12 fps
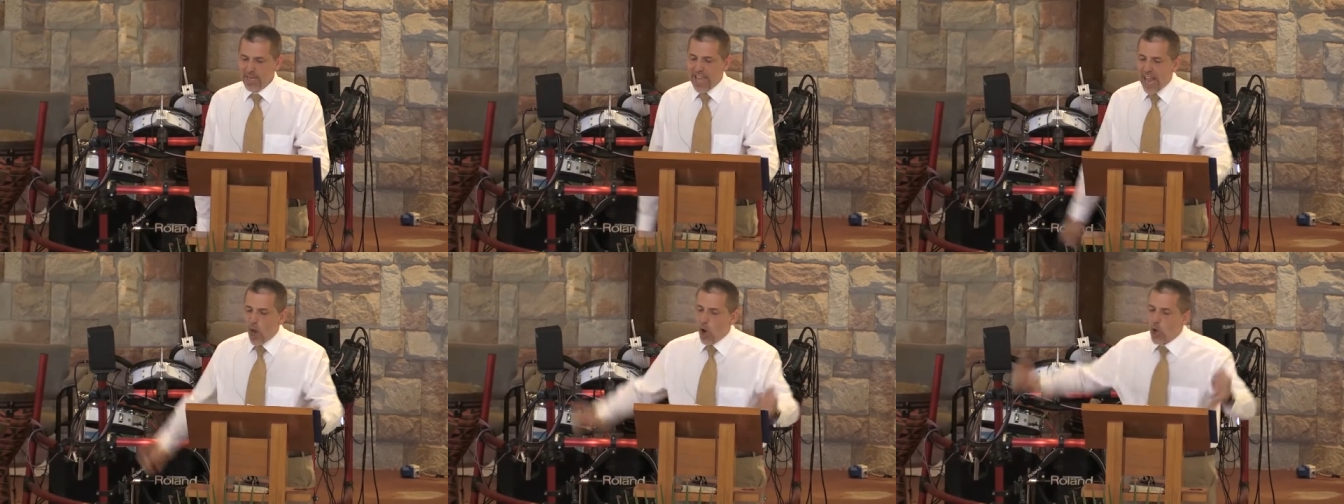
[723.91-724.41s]

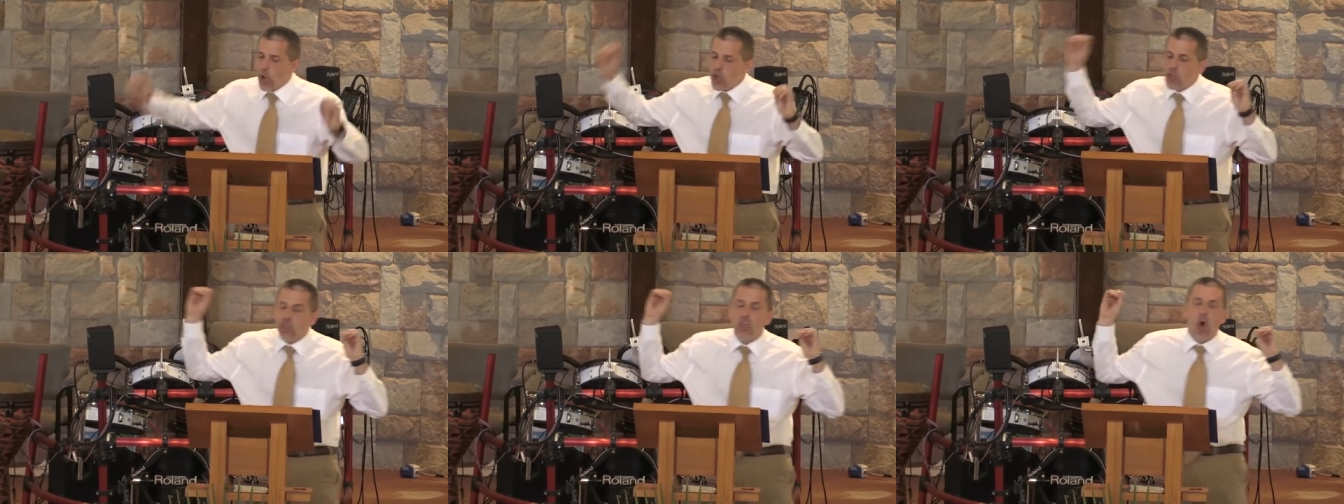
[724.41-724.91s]
They
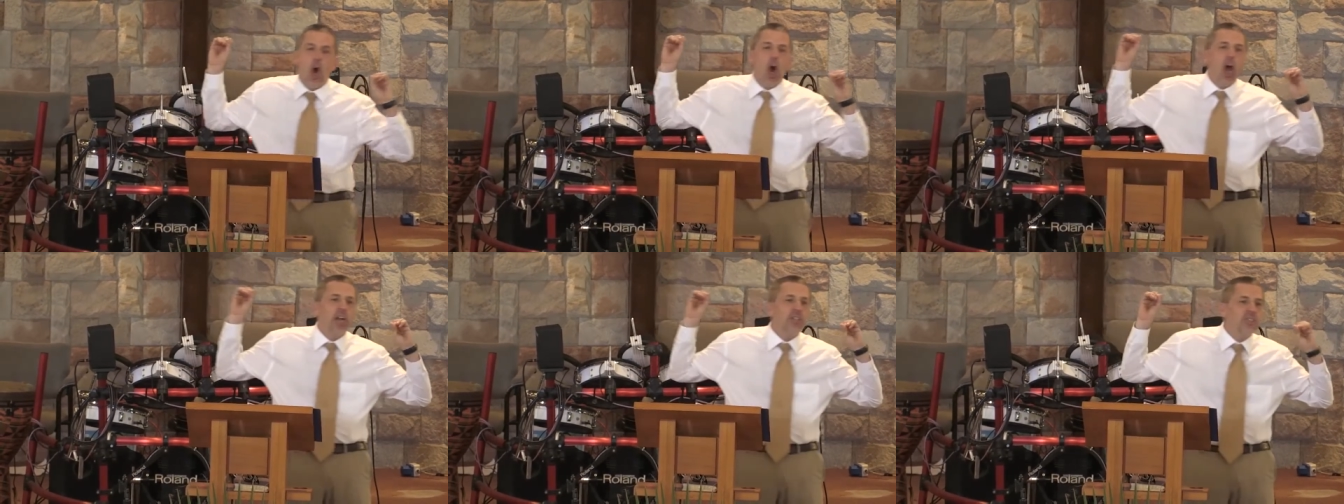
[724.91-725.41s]
heard
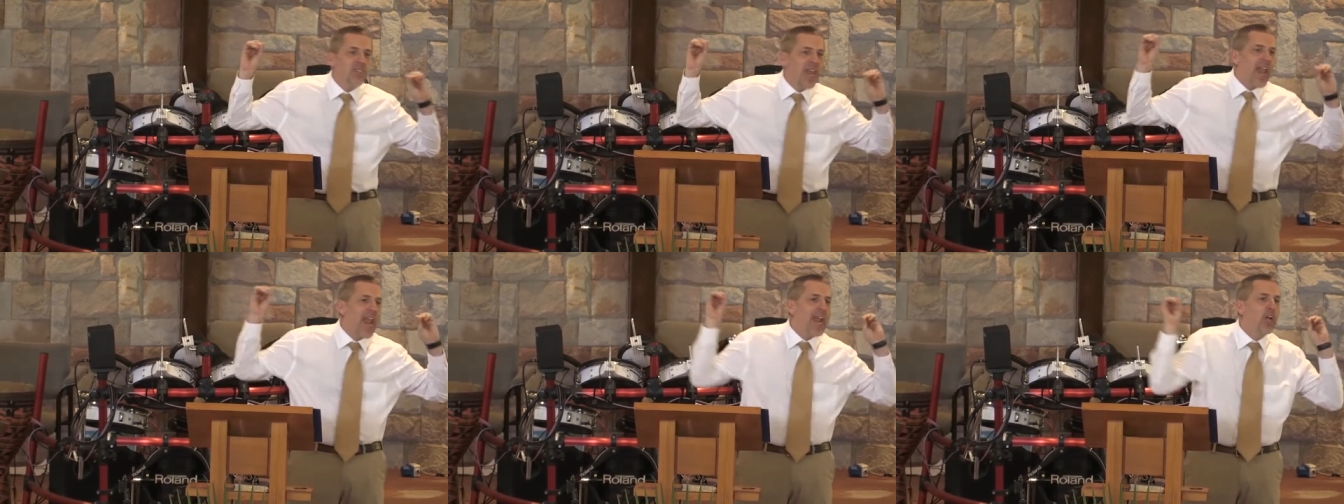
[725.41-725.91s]
God
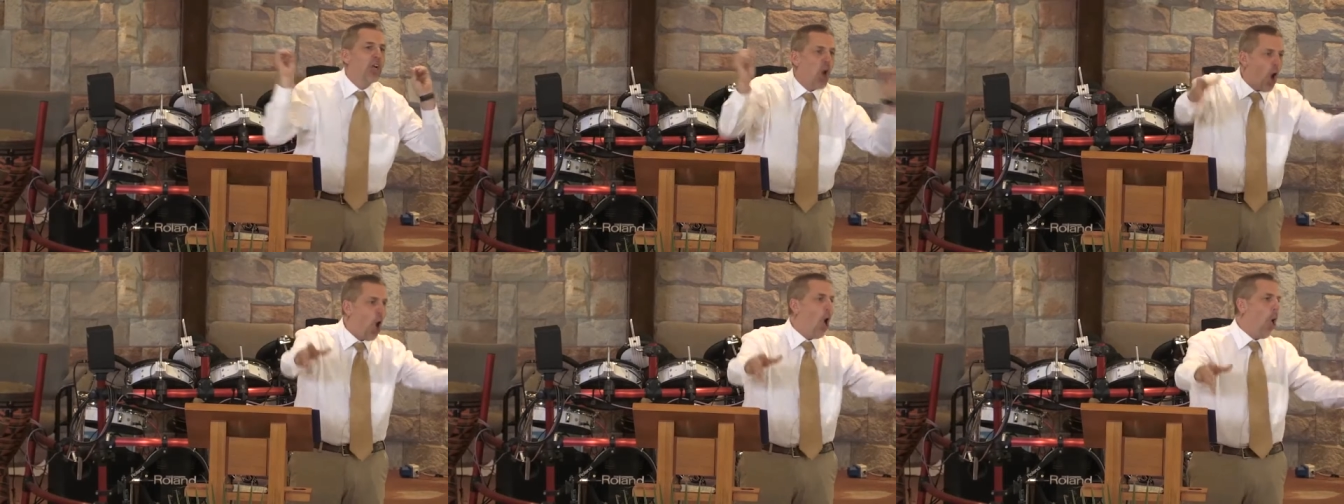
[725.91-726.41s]
say,
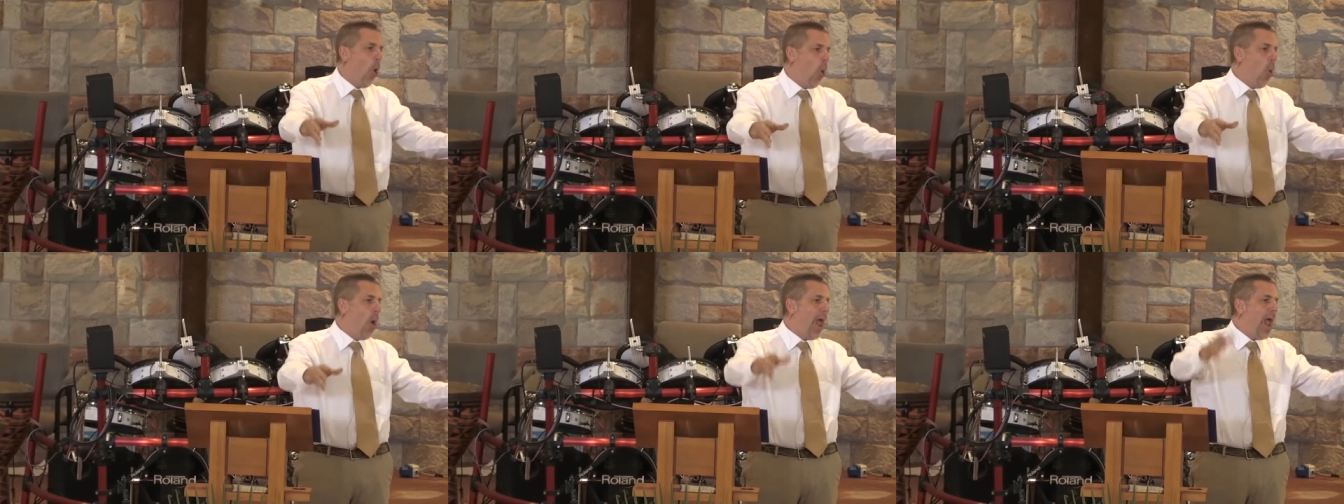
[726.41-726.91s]

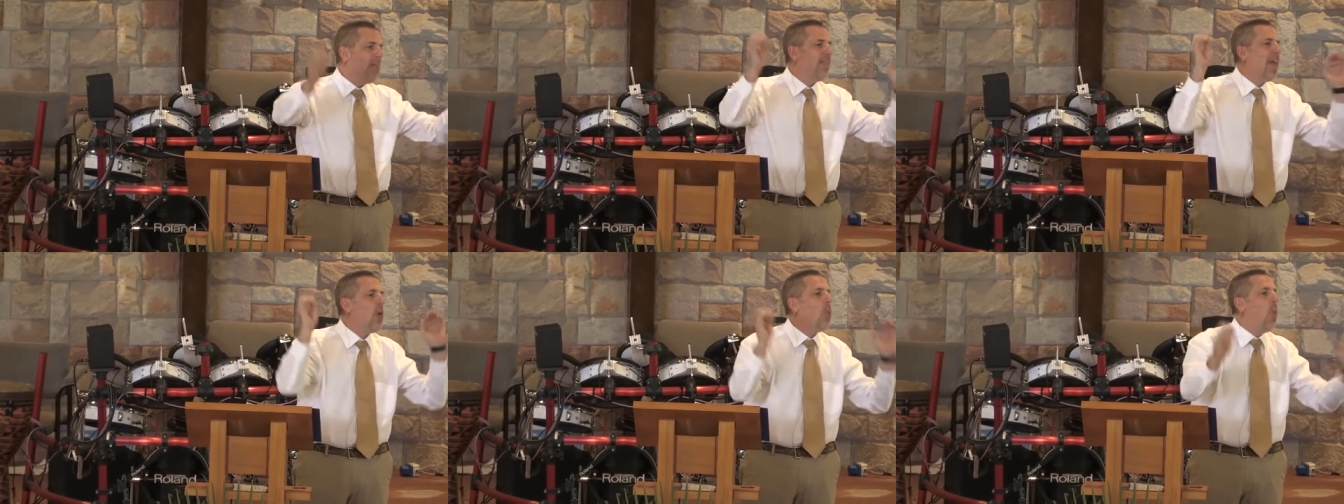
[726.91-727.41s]
Go, and
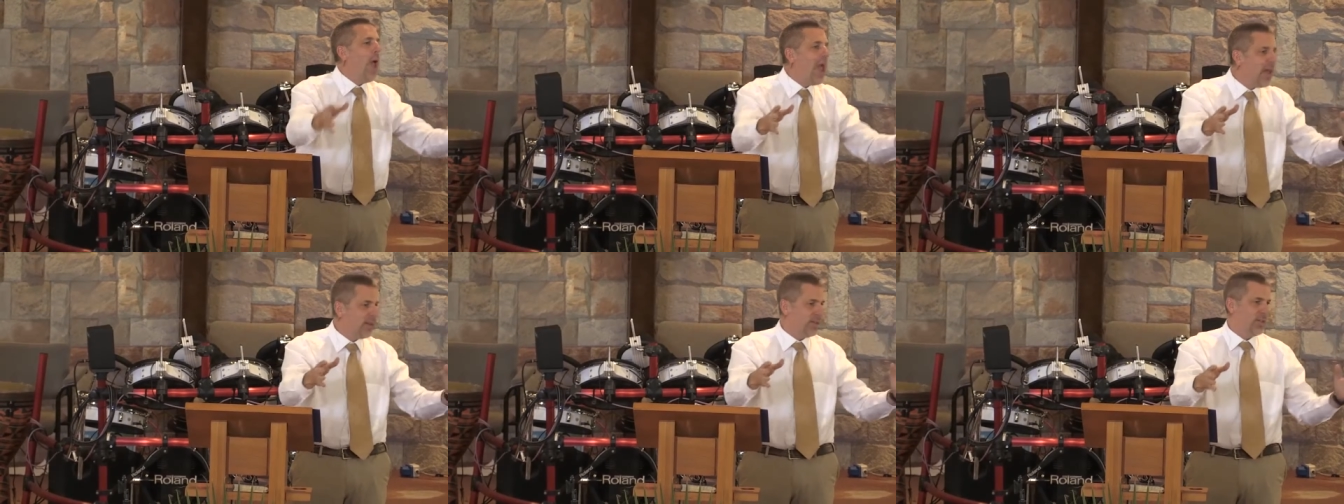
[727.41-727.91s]
they
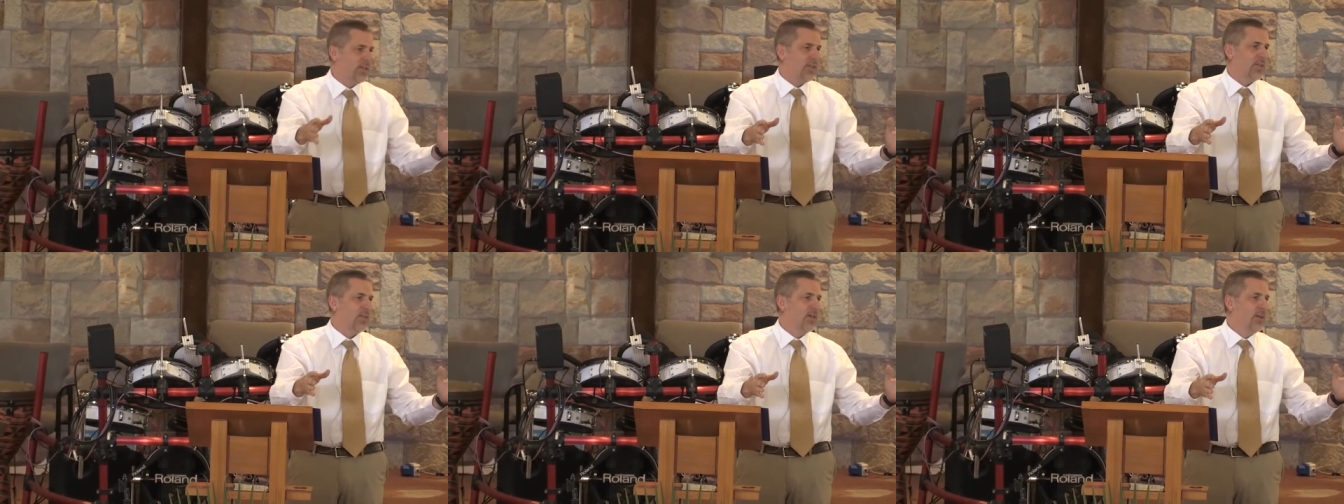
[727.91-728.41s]

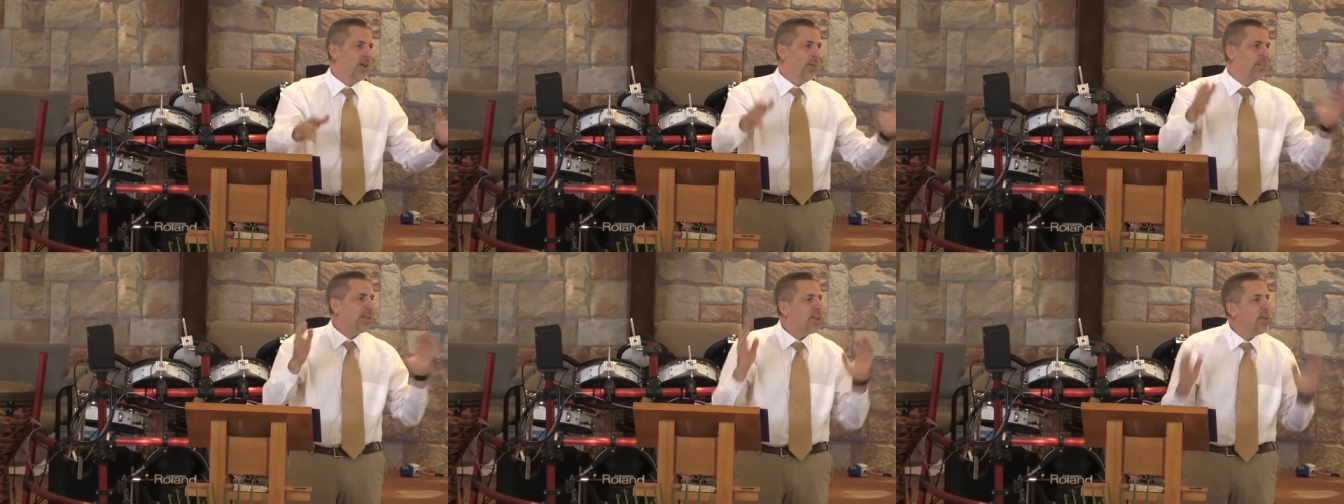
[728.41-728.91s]
went,
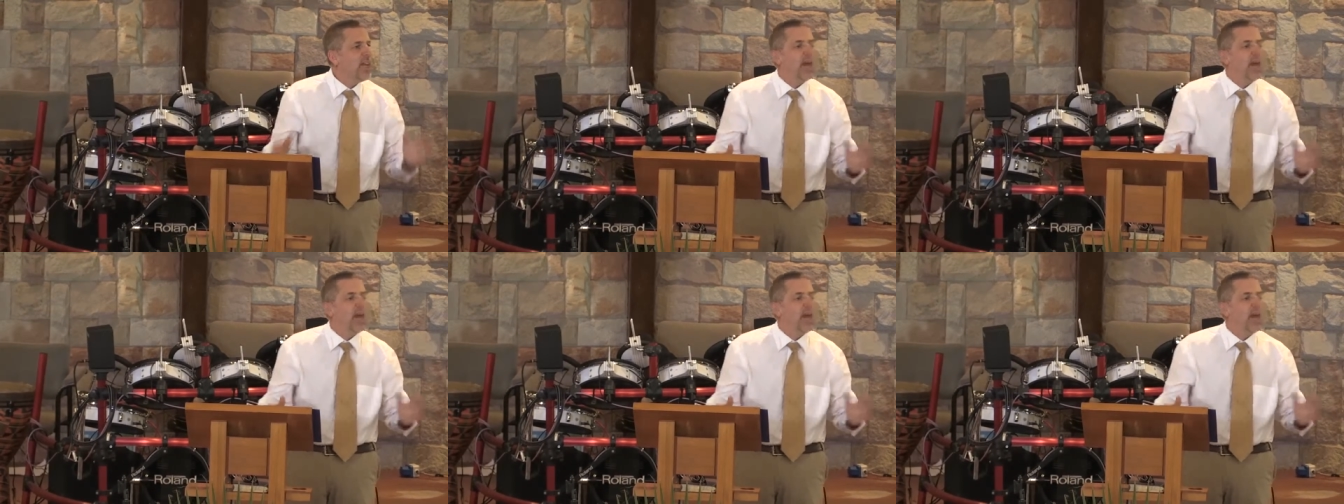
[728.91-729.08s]
but they